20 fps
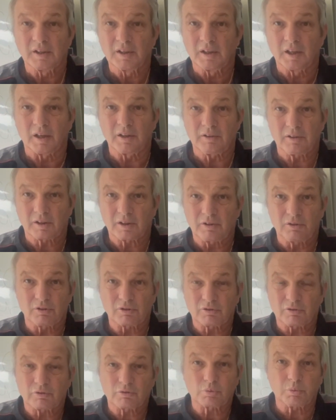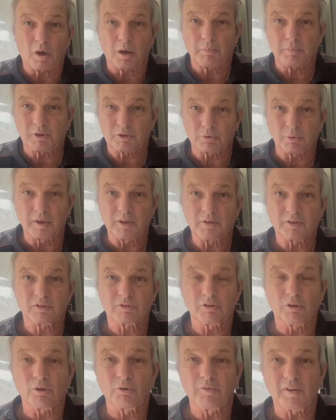And you can just swap between the
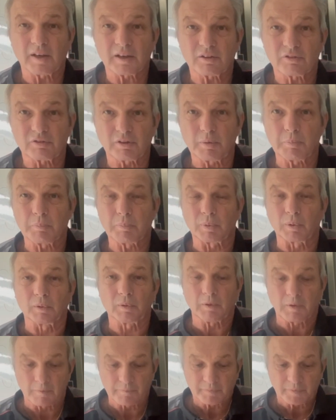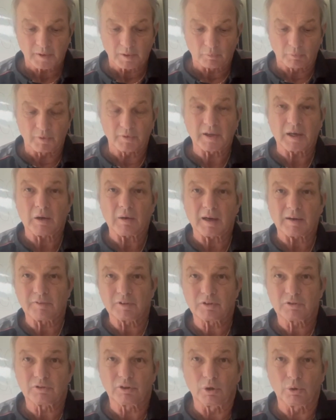2, very simple, without
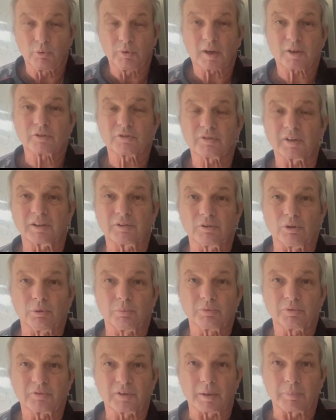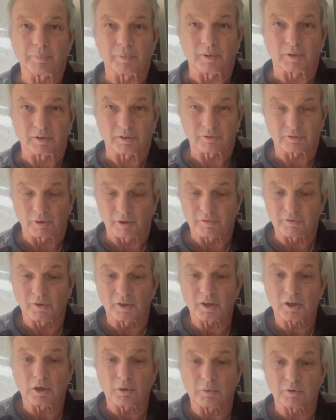having 2 rods set up separately. So if you've
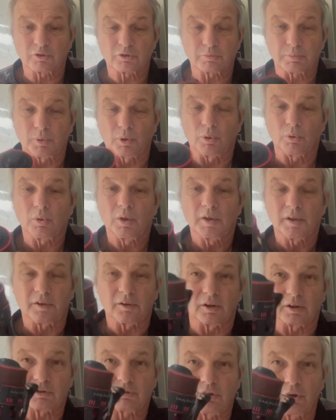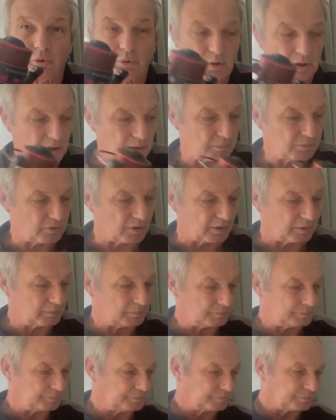only got 1 spool, you've got 2 clips on.
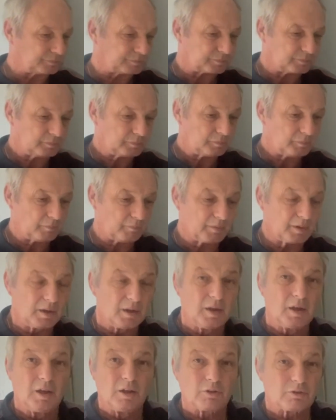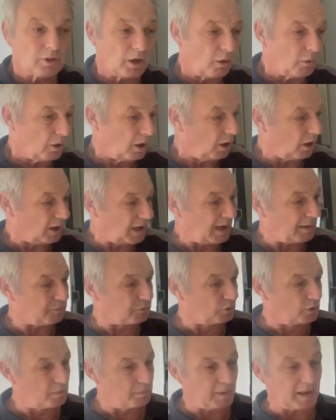So all I'm
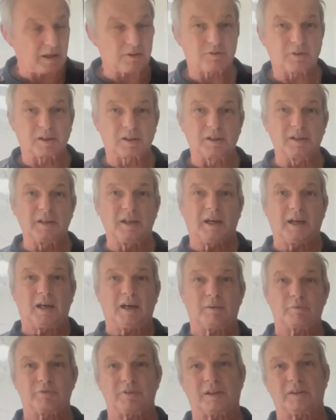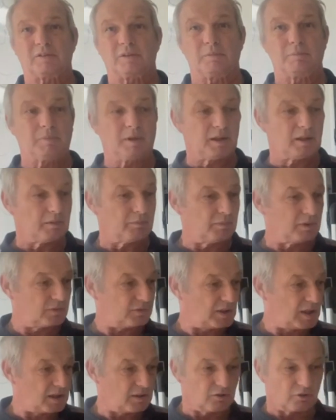doing basically now, I'm sat in my
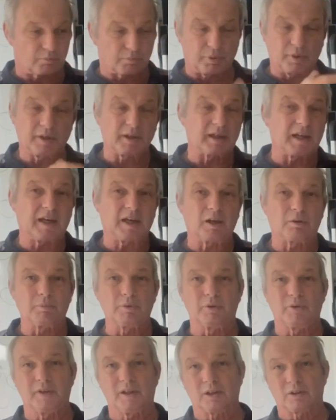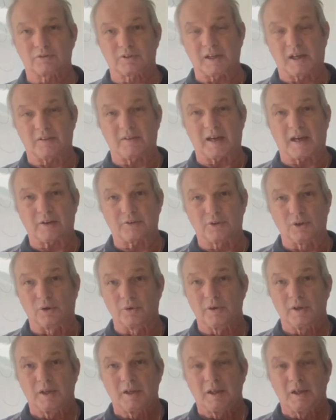thing, just putting line on my reels, get that done.